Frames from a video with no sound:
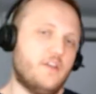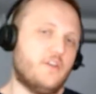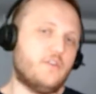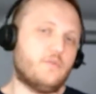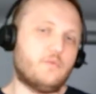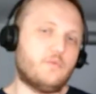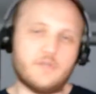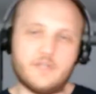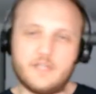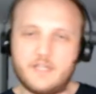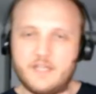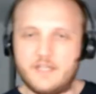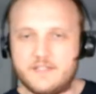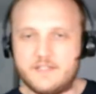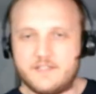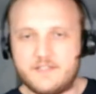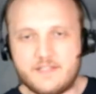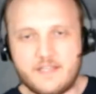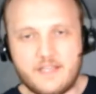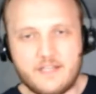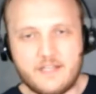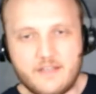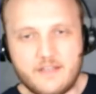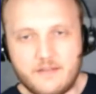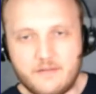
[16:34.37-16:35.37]
we're going to
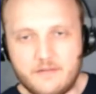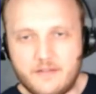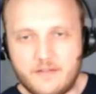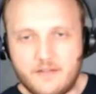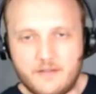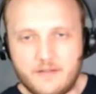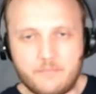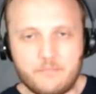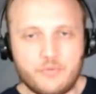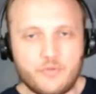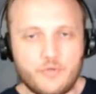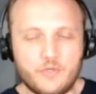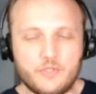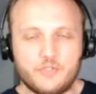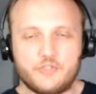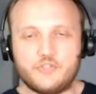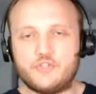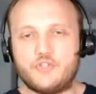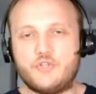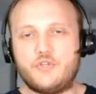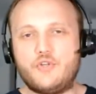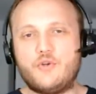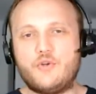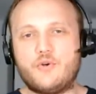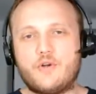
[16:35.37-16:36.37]
send a push
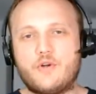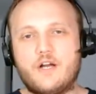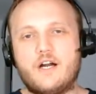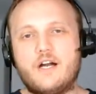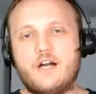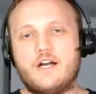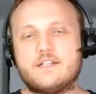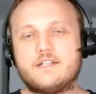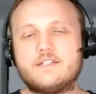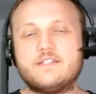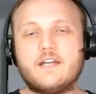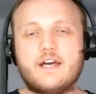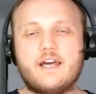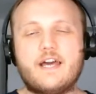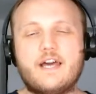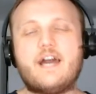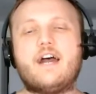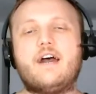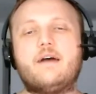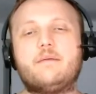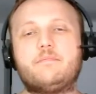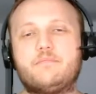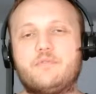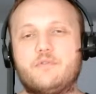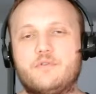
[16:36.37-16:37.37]
to your Okta
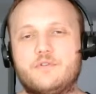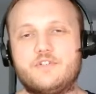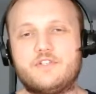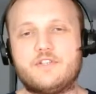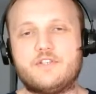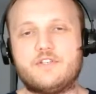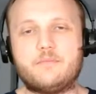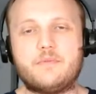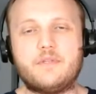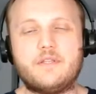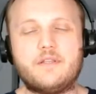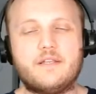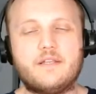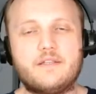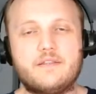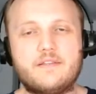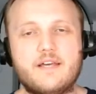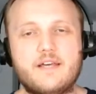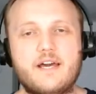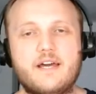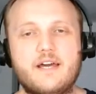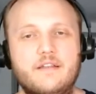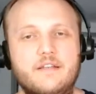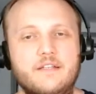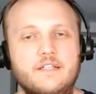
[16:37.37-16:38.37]
app or something like
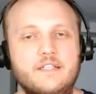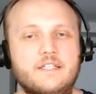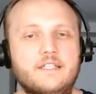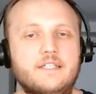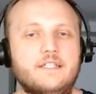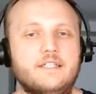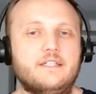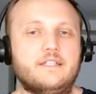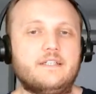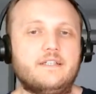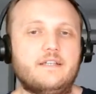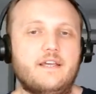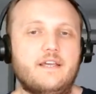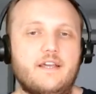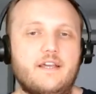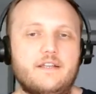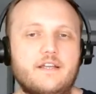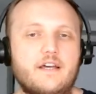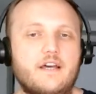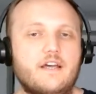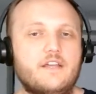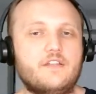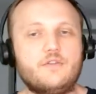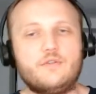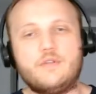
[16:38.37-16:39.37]
that, and
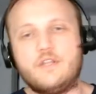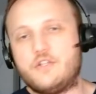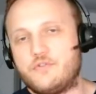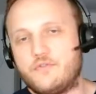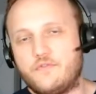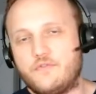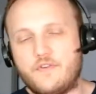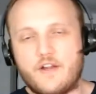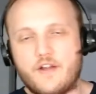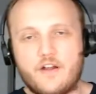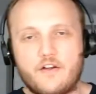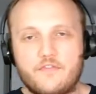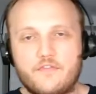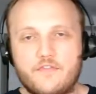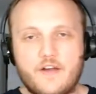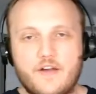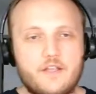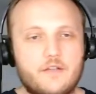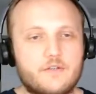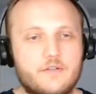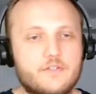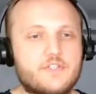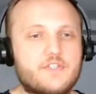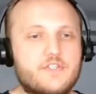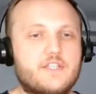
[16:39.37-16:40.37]
you need to verify
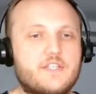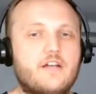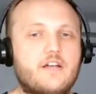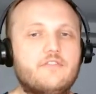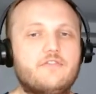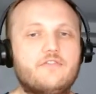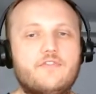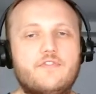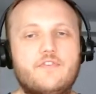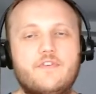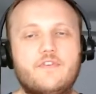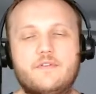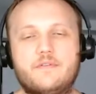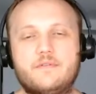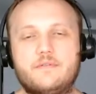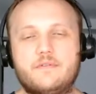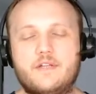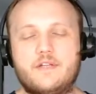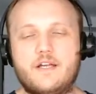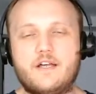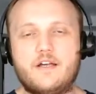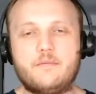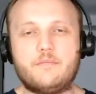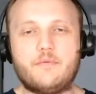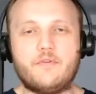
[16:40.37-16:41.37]
yourself
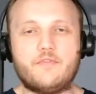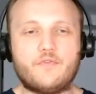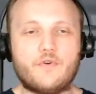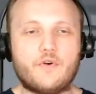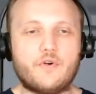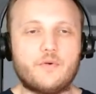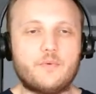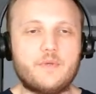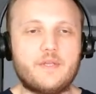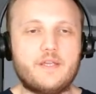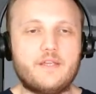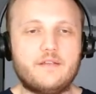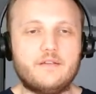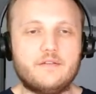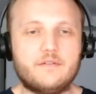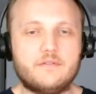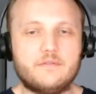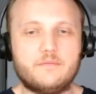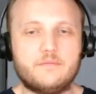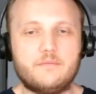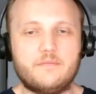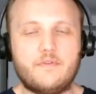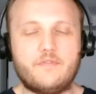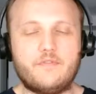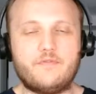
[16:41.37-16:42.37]
before we
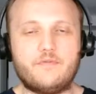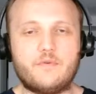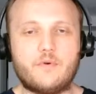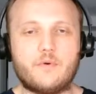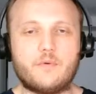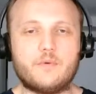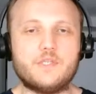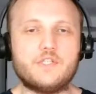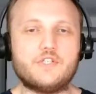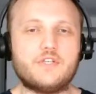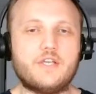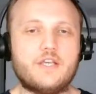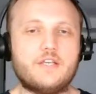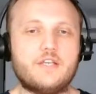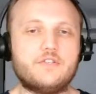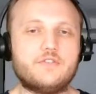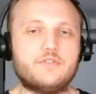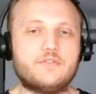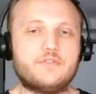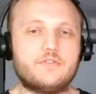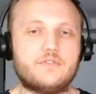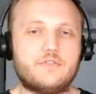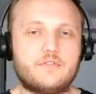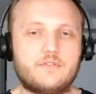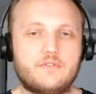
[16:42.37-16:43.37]

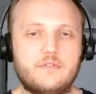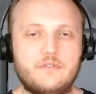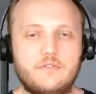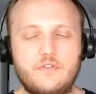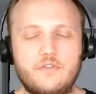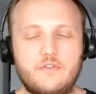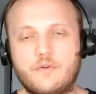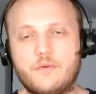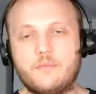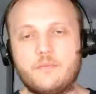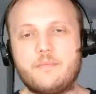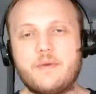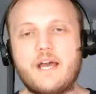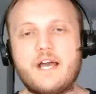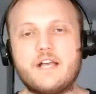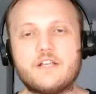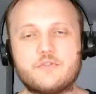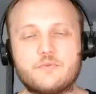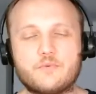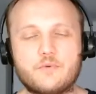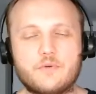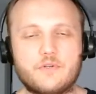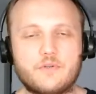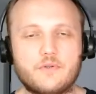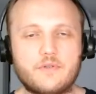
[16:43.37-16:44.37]
change your
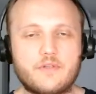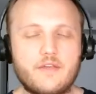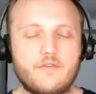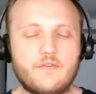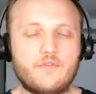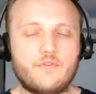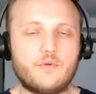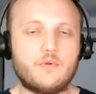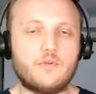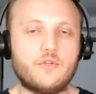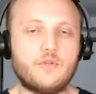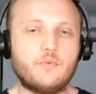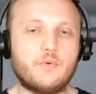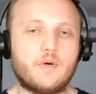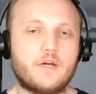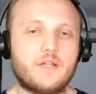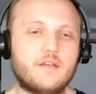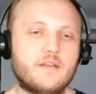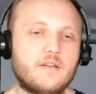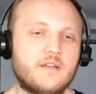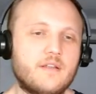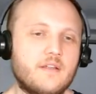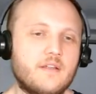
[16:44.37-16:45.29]
password or give you a new one.